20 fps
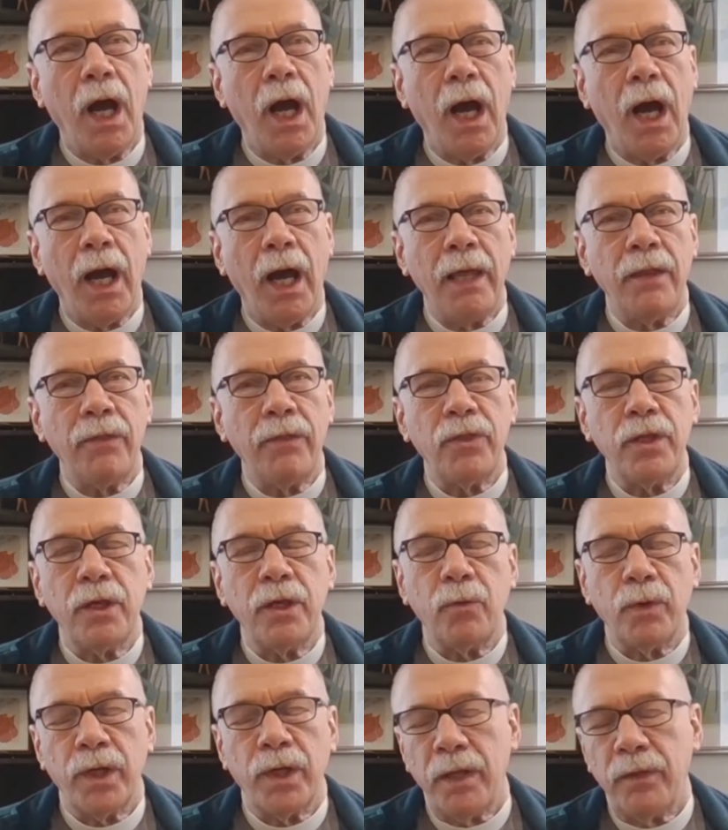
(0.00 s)
I think
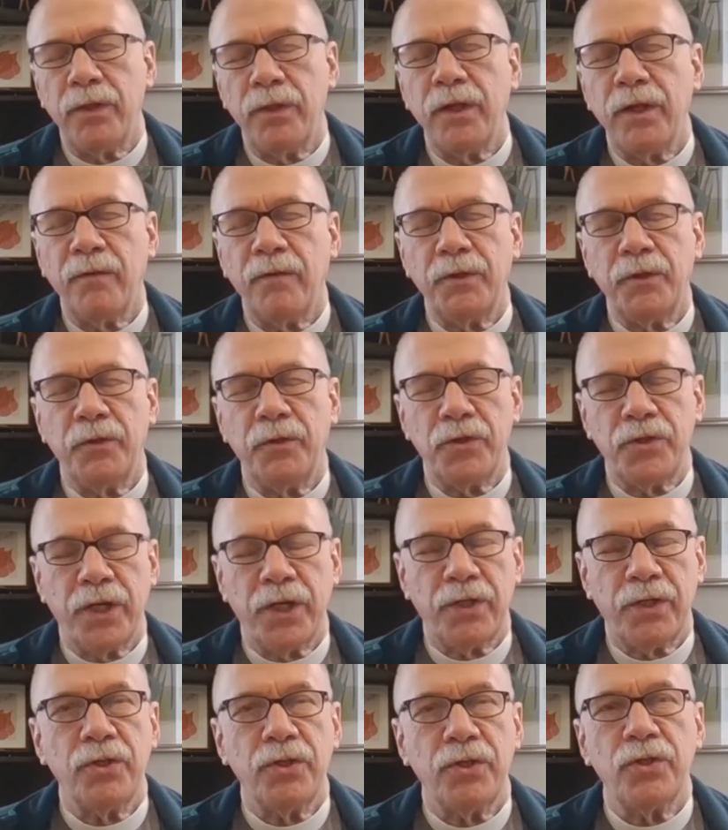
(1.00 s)
when I think of
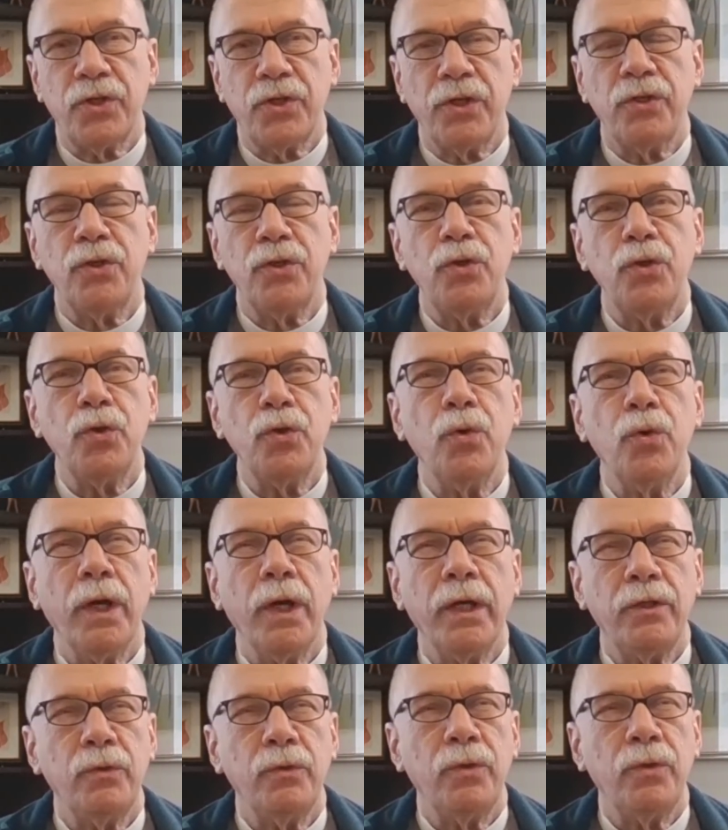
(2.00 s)
Intersections and you,
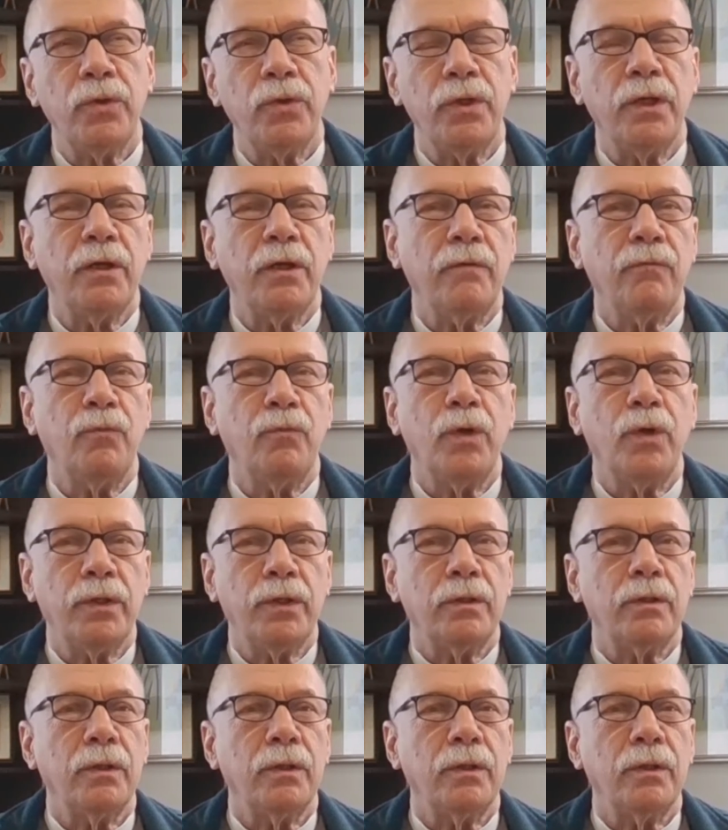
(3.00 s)
I do think of what